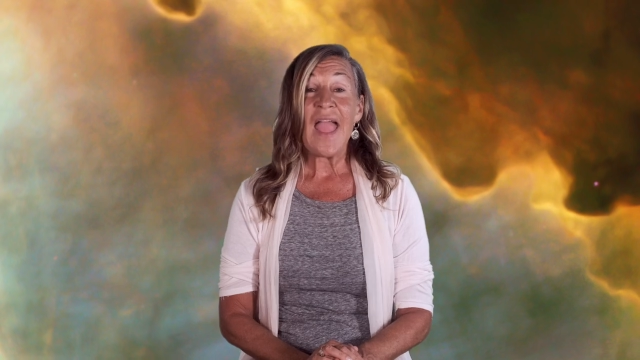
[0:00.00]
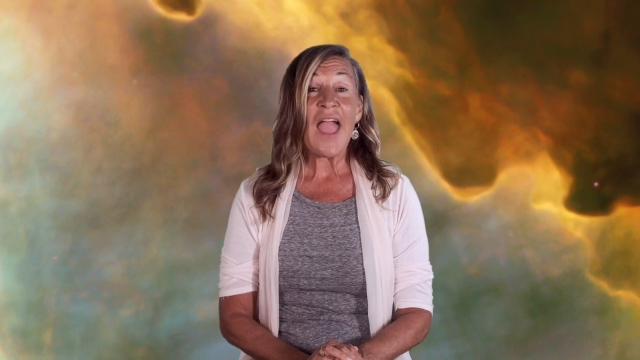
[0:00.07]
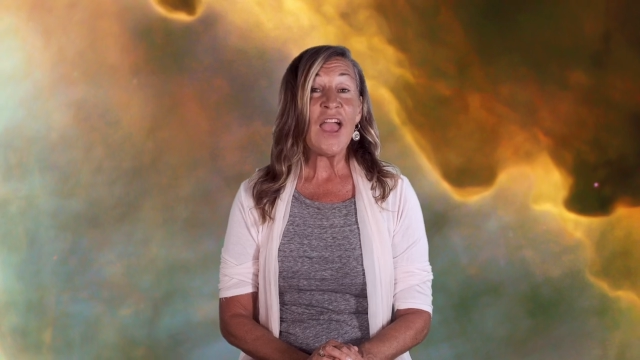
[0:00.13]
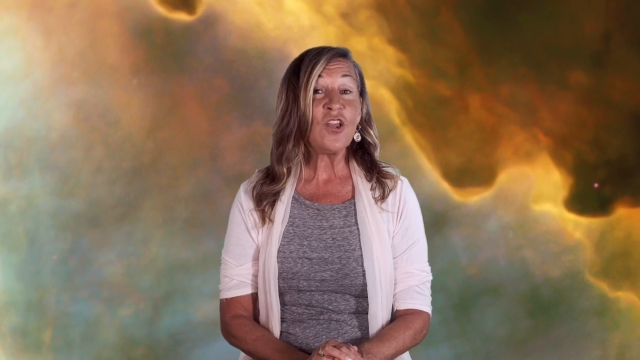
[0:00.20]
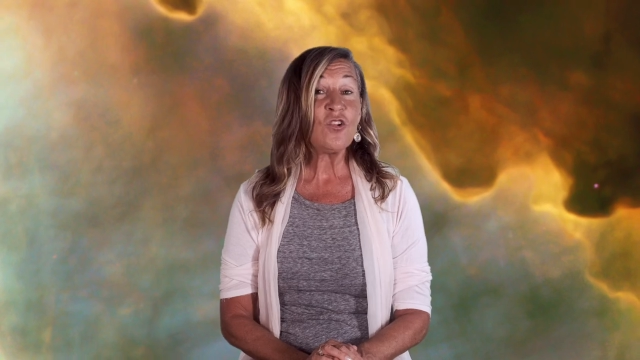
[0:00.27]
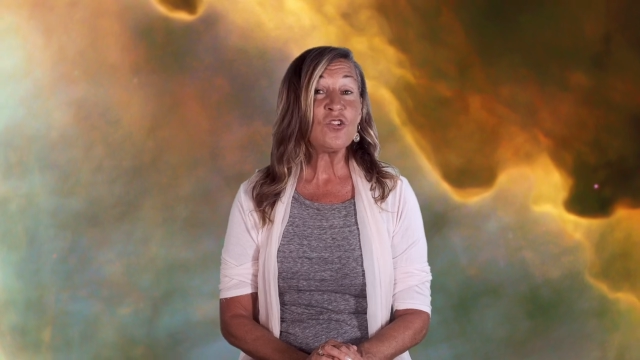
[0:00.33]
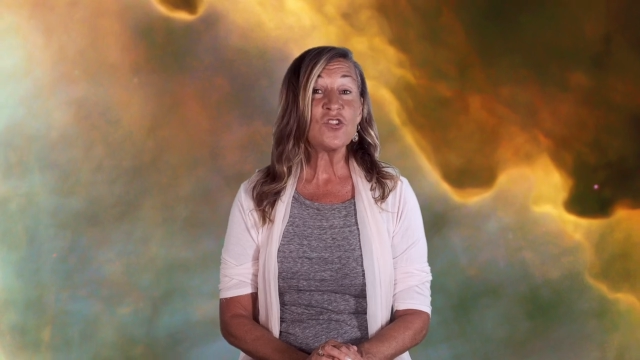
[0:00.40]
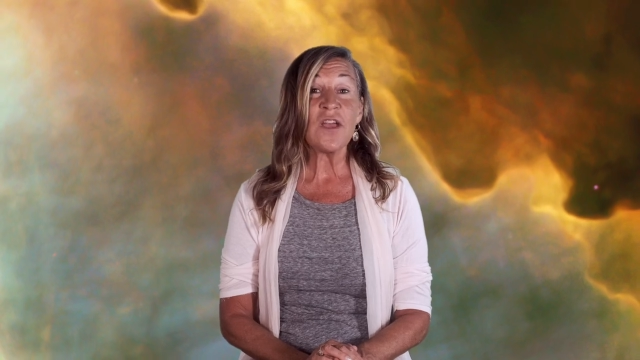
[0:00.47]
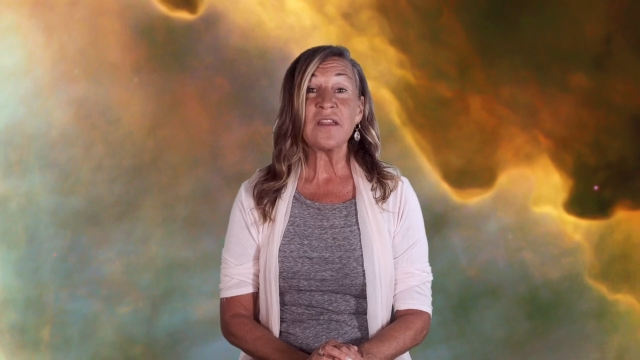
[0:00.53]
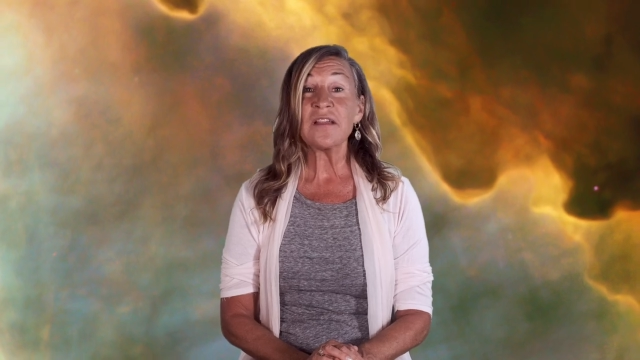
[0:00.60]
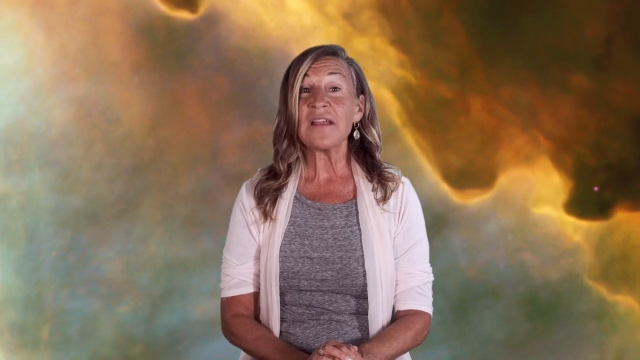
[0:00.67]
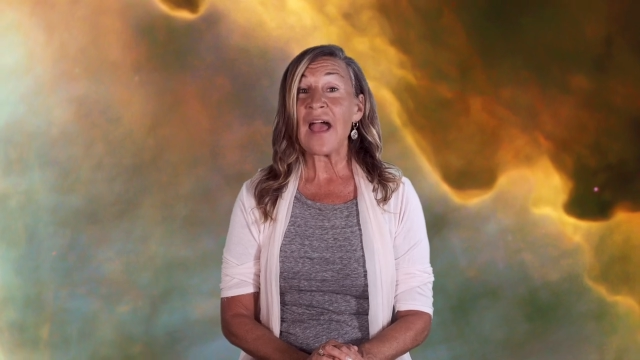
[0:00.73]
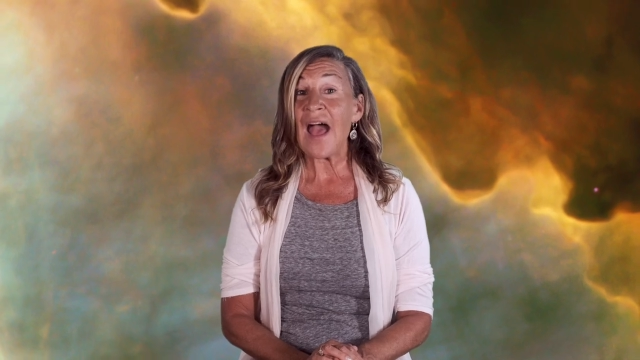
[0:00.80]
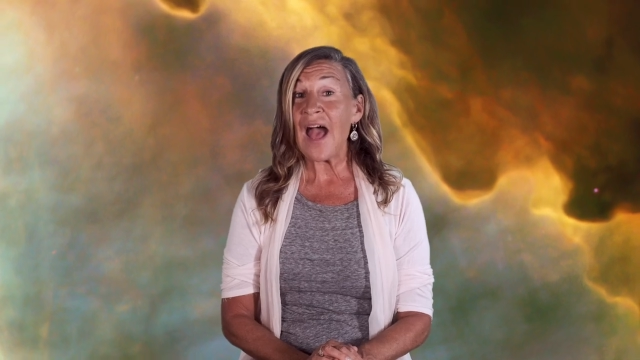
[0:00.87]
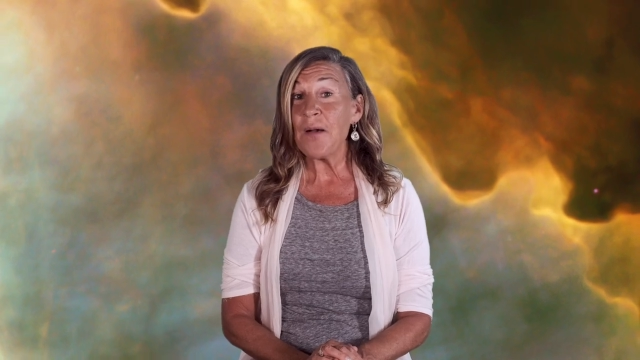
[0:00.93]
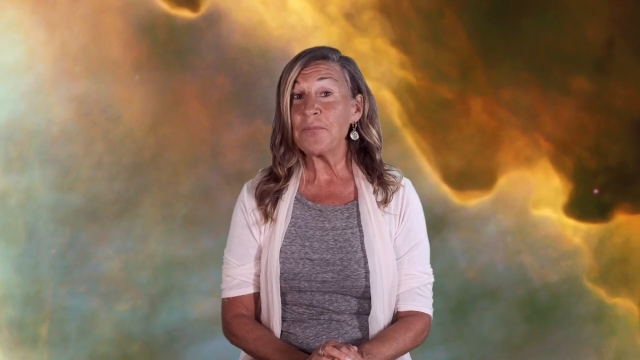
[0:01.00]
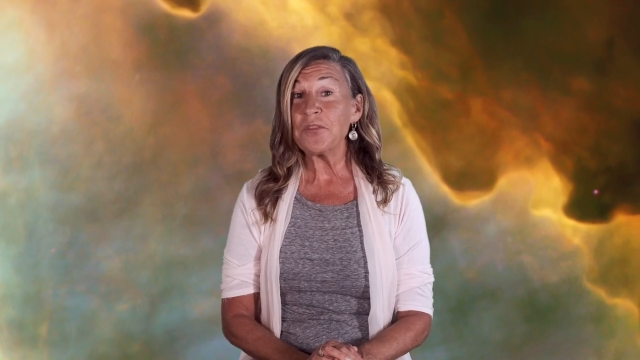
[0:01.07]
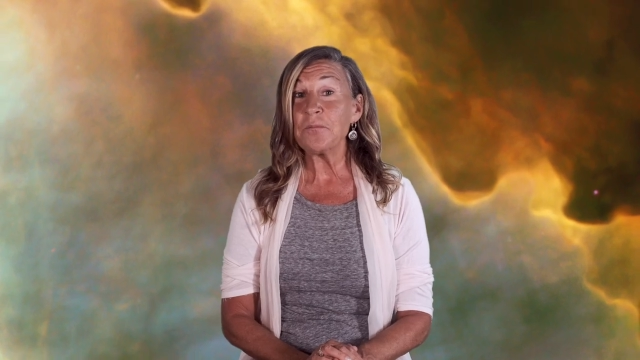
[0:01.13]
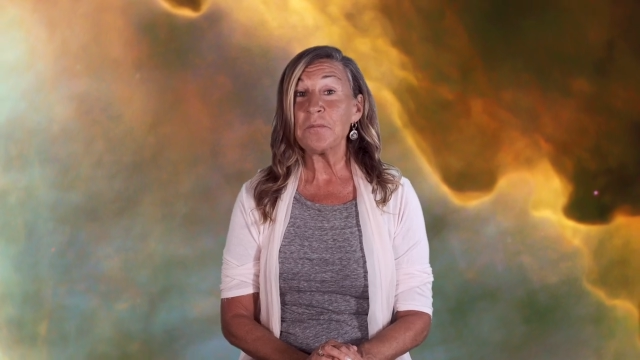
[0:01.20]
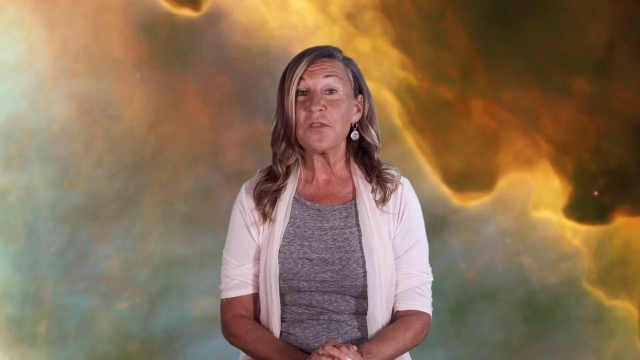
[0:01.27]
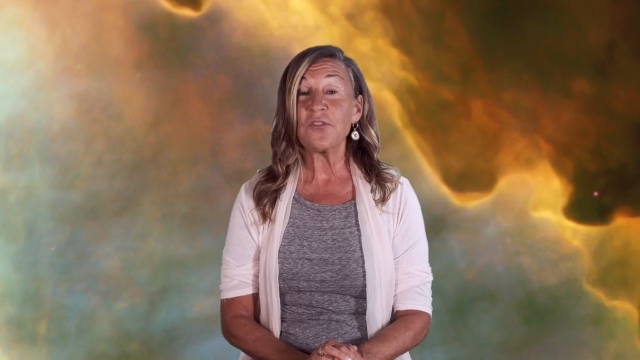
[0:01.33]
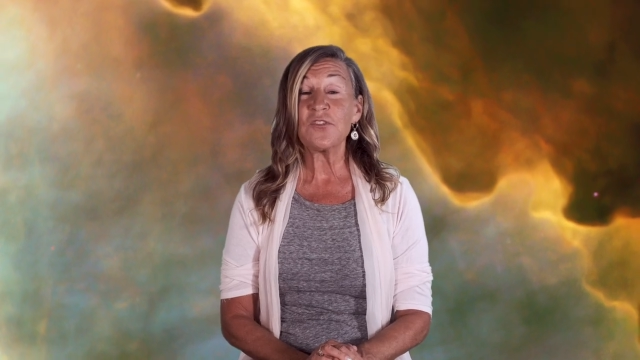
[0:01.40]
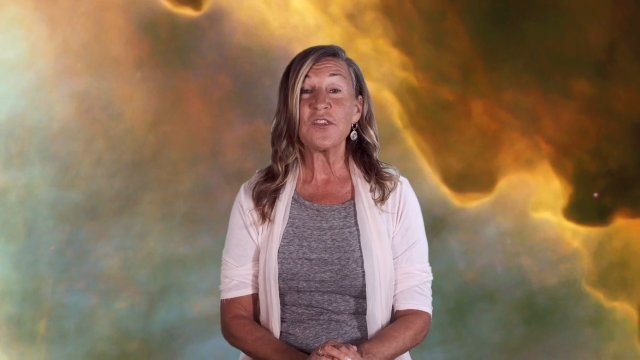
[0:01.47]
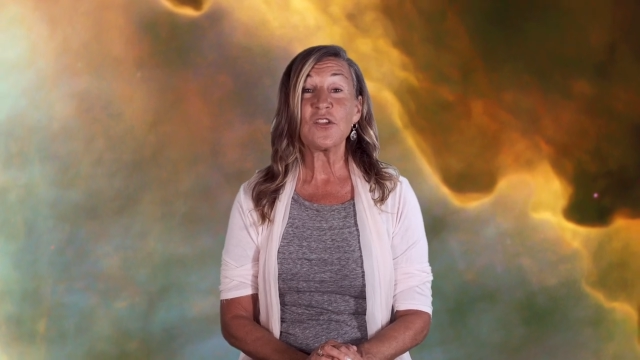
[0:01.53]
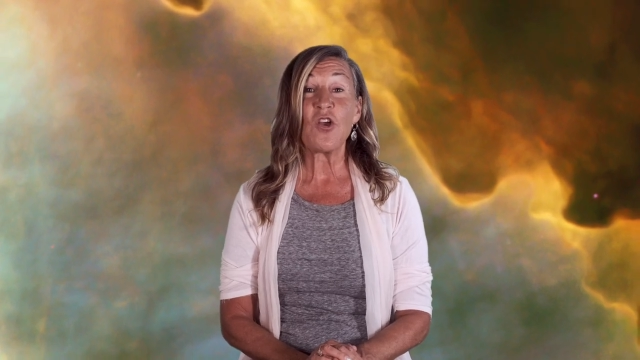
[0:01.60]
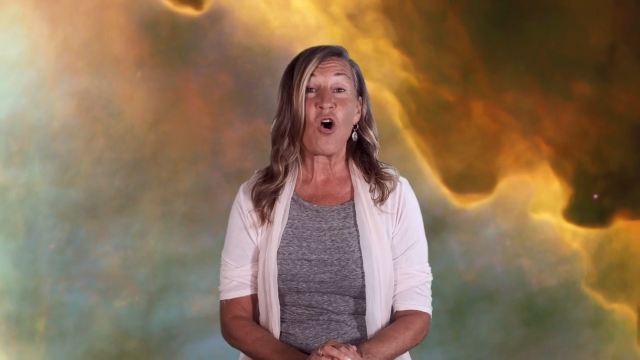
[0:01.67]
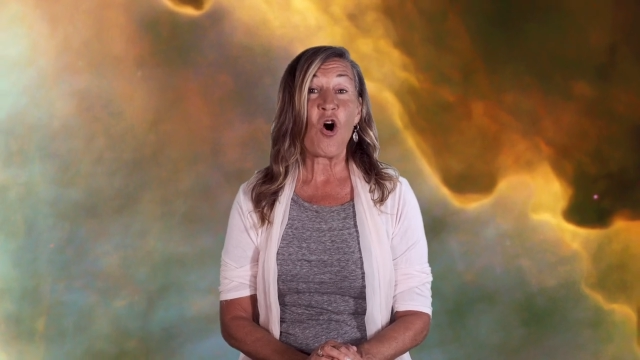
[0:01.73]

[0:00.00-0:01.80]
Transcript: Energetic, optimistic,